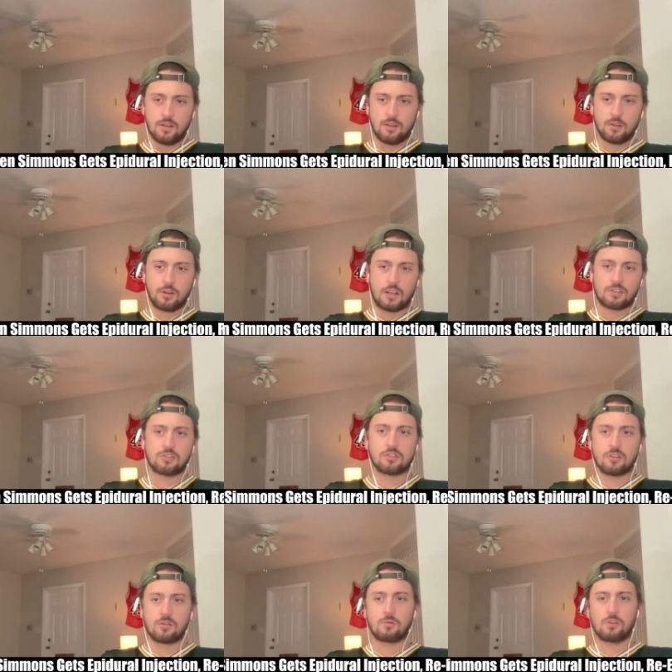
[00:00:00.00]
You guys just
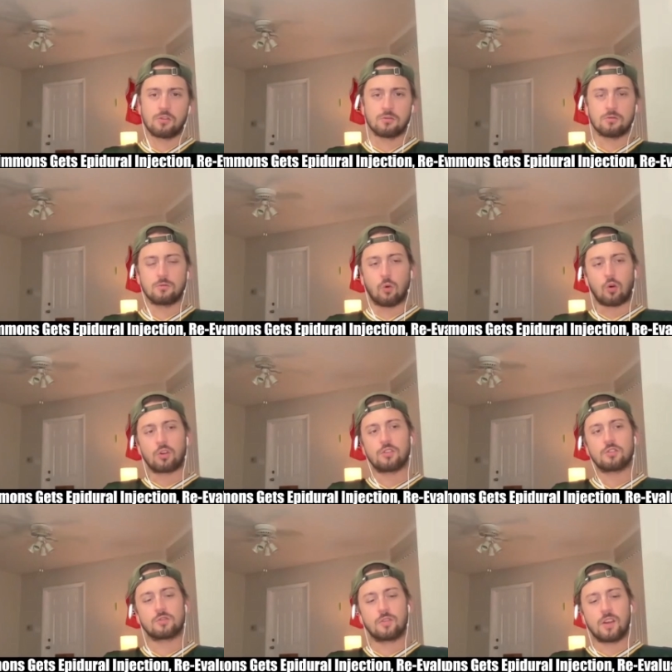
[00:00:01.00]
aren't real
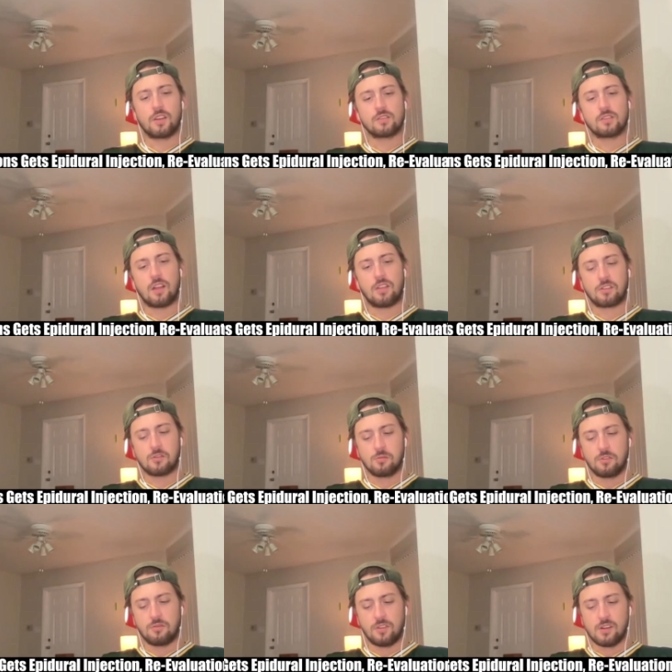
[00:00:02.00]
Warriors fans. I think they'll
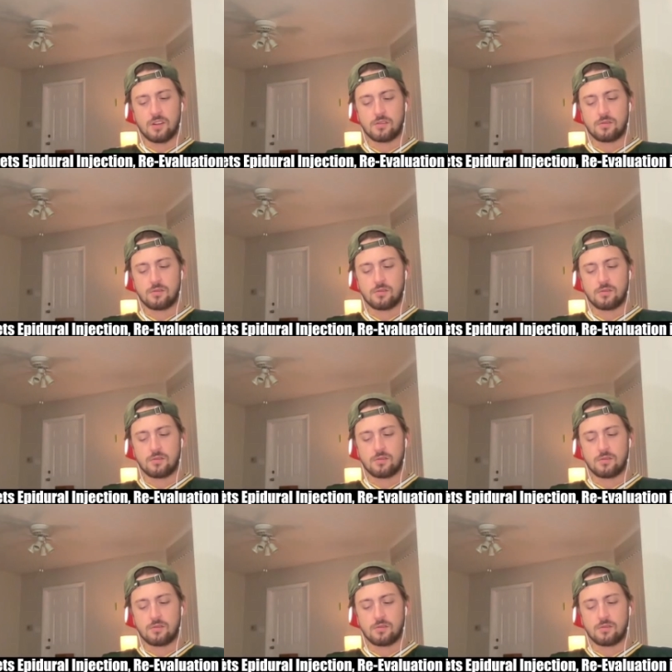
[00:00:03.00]
be fine.